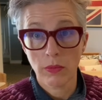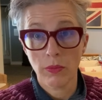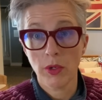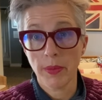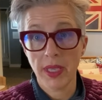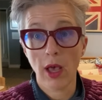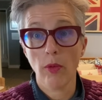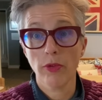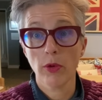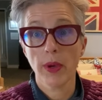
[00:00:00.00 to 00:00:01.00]
will be
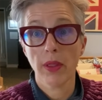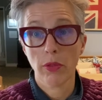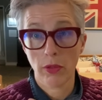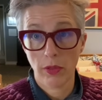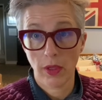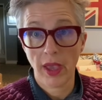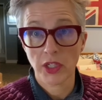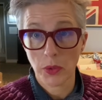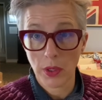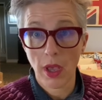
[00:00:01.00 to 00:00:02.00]
helpful with the
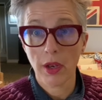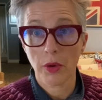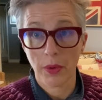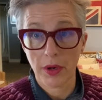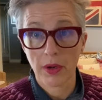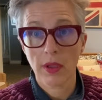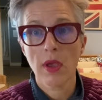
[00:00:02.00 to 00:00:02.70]
actual color work,